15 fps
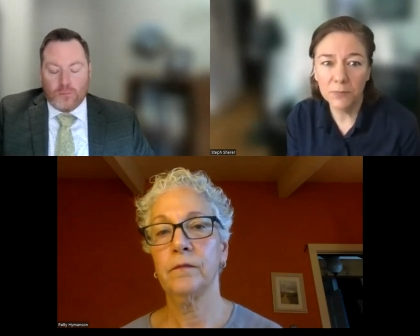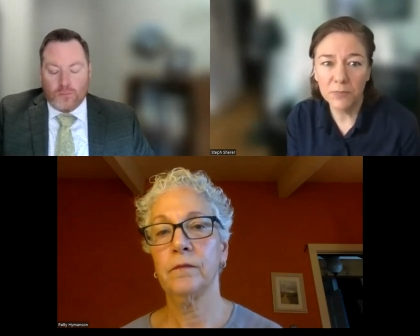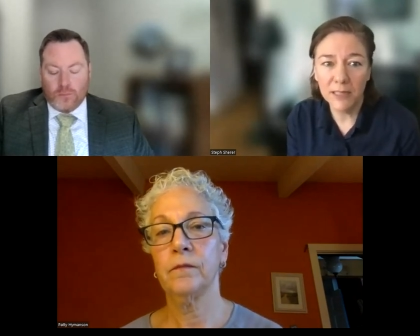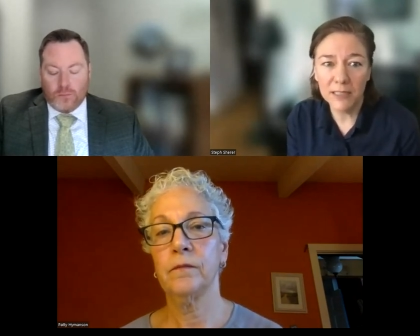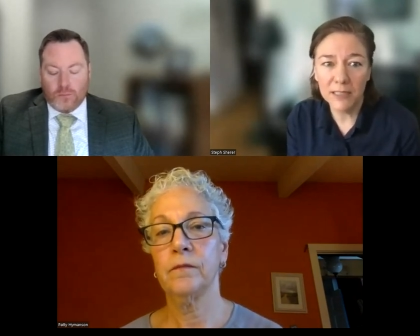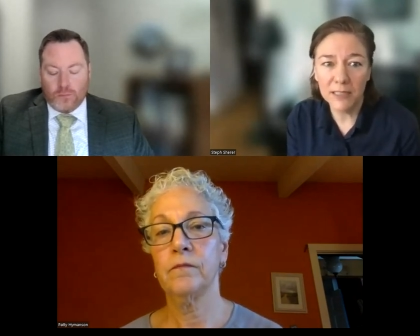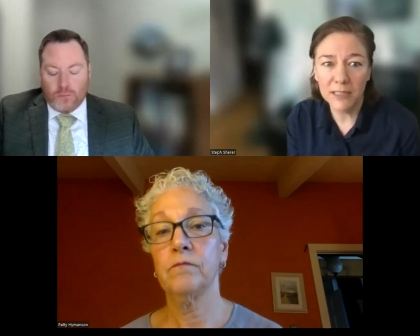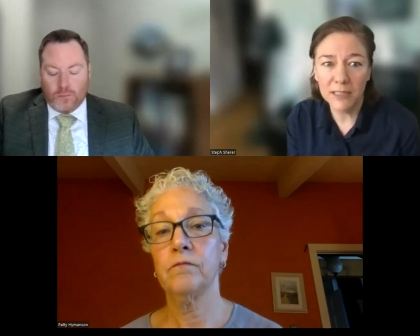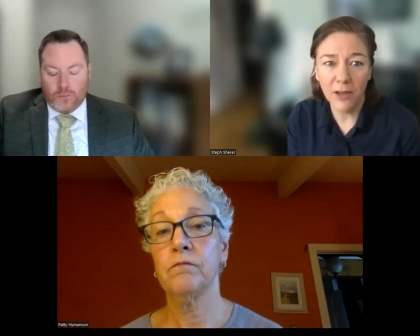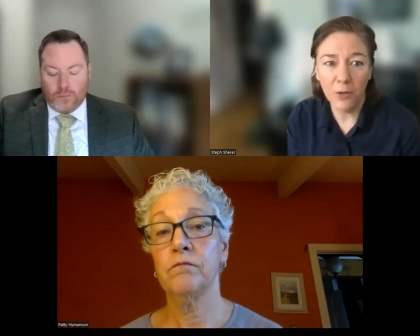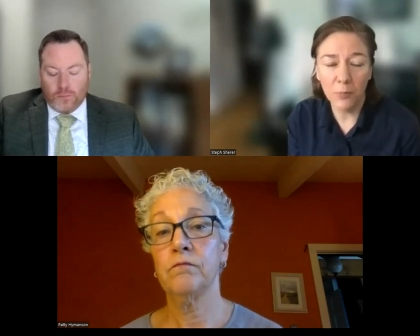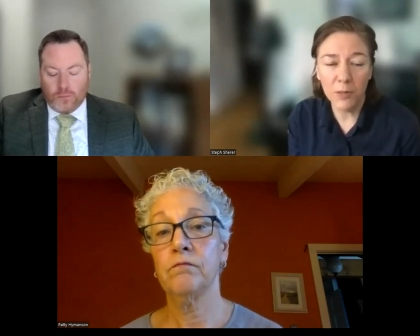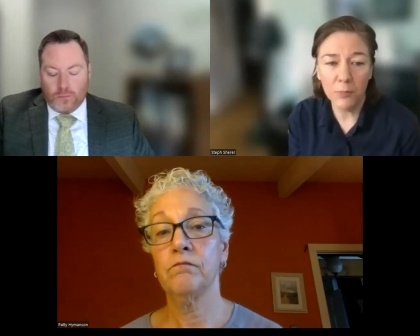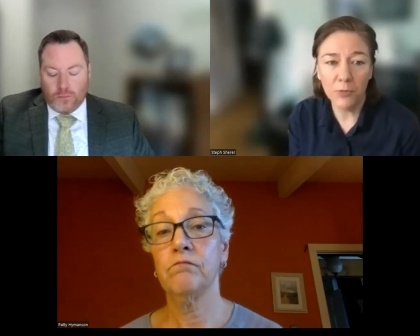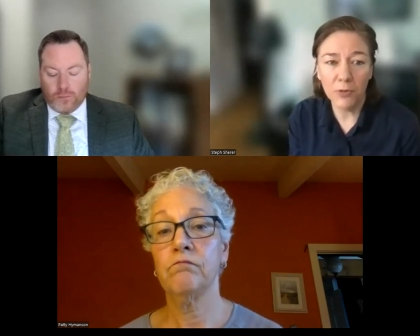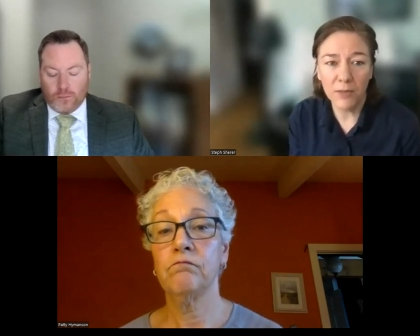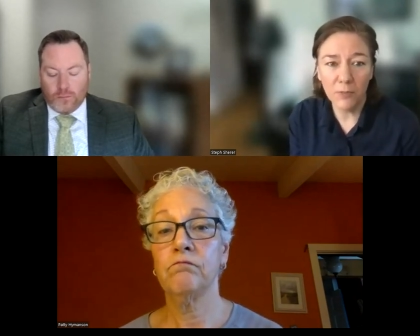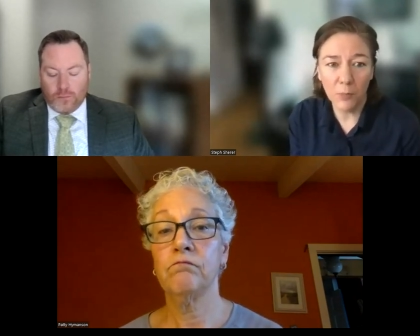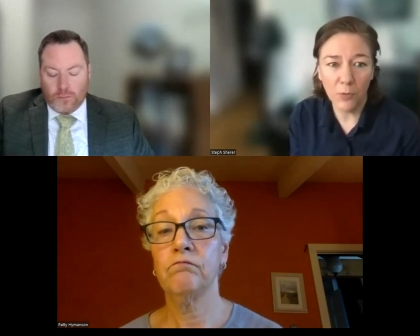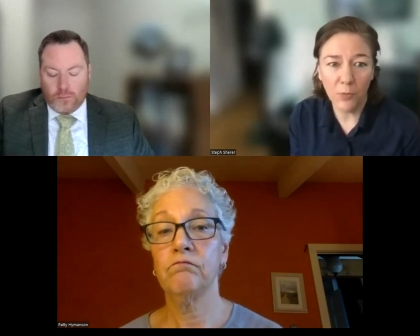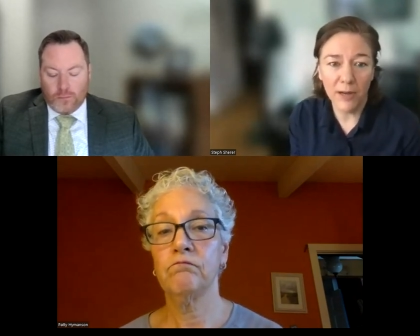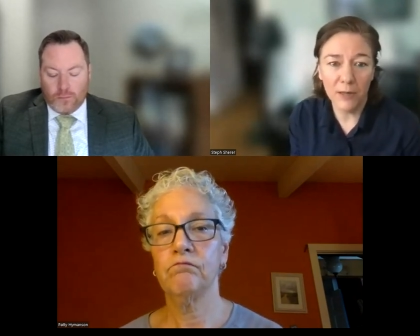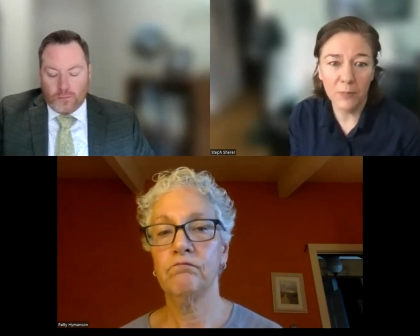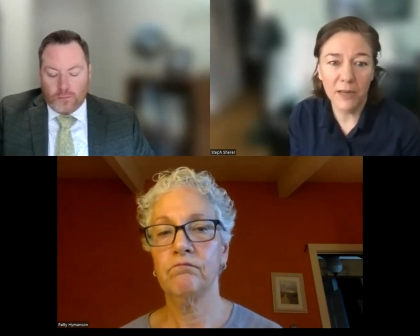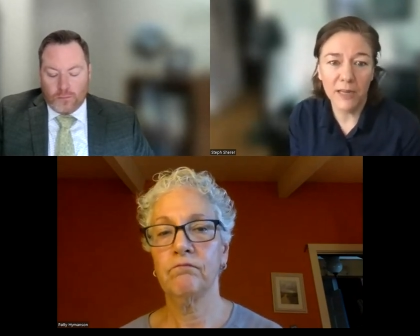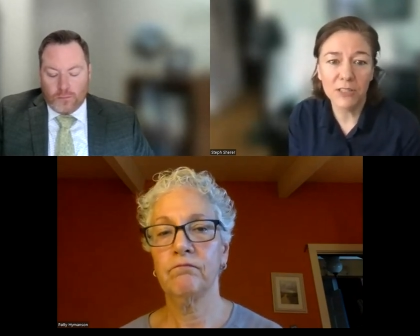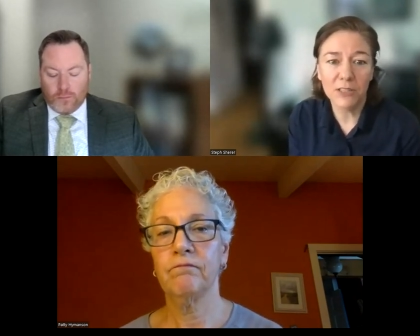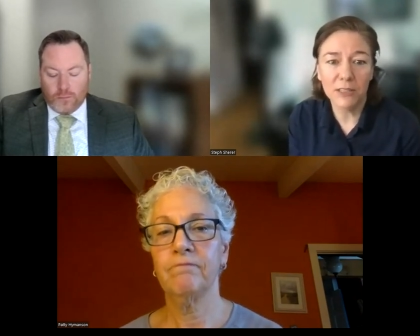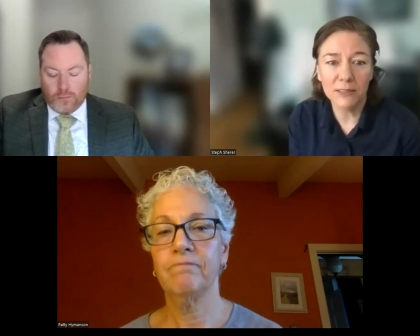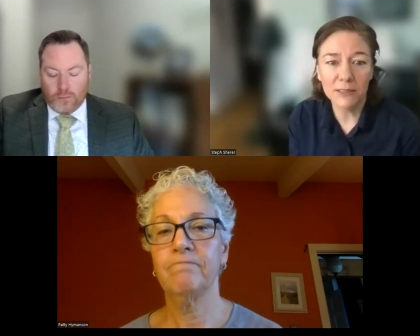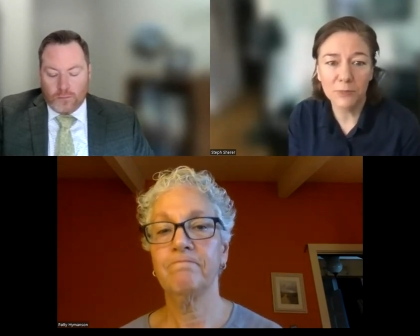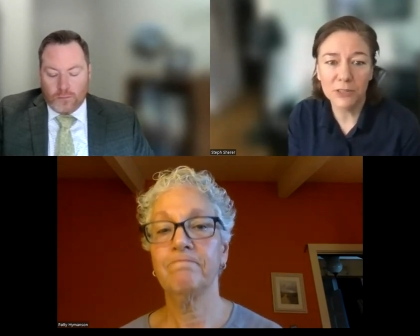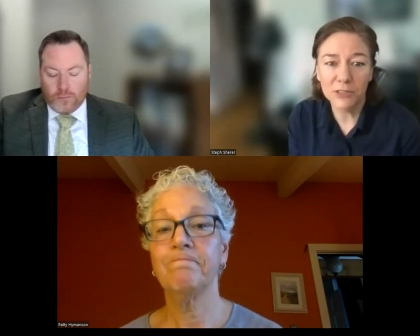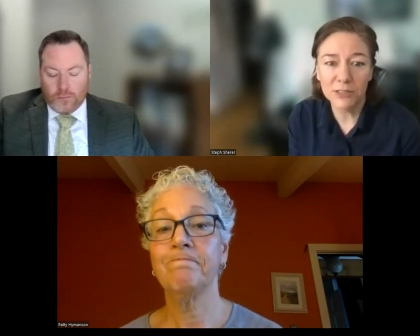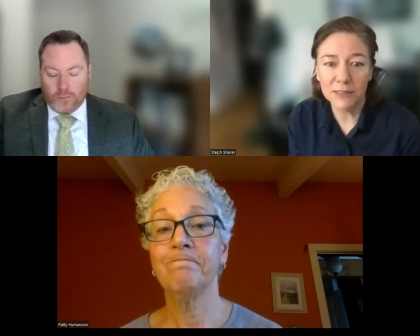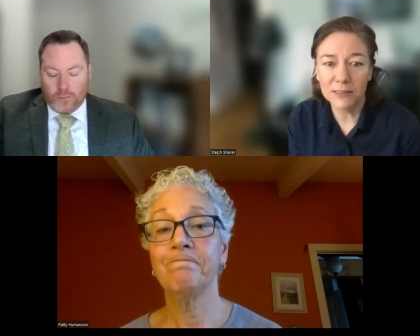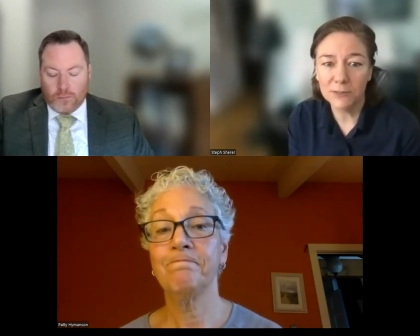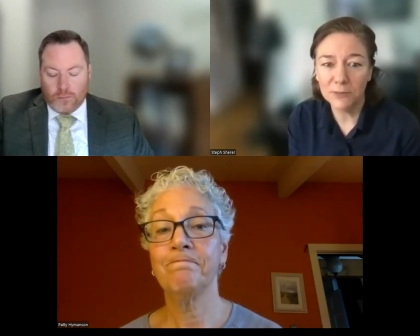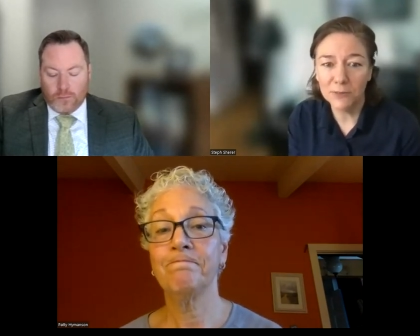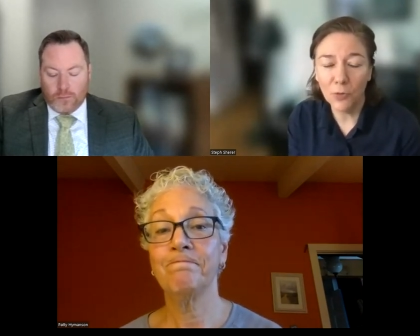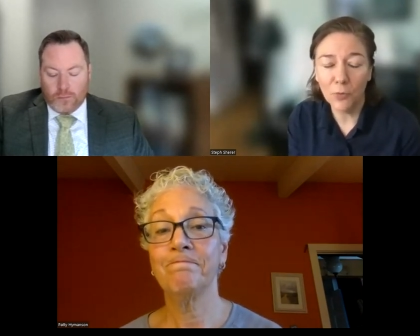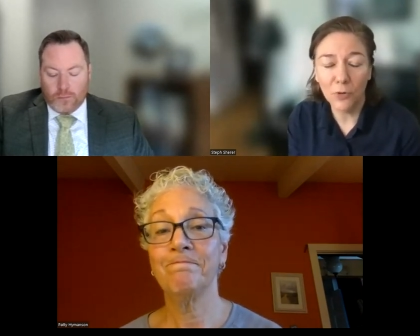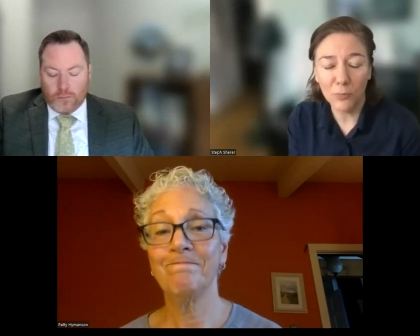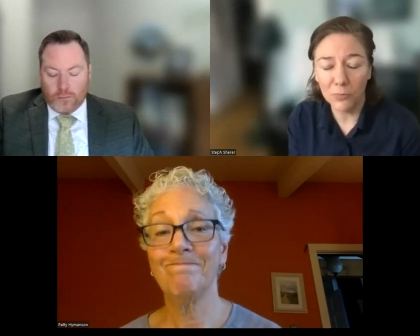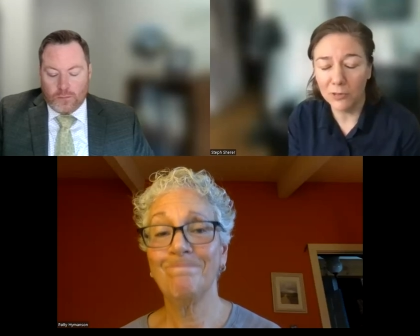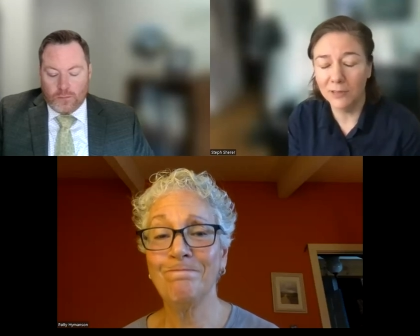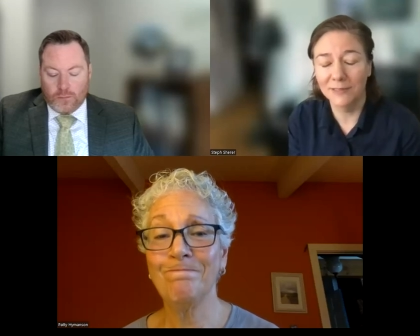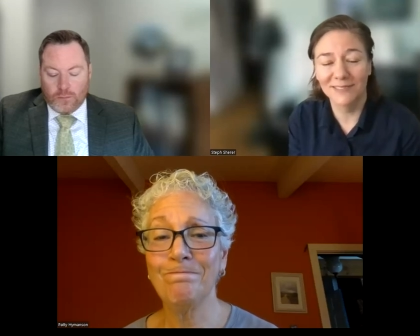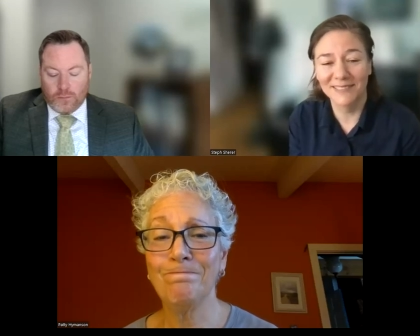Speaker 1: things fail, people give them away to patients, which is horrible.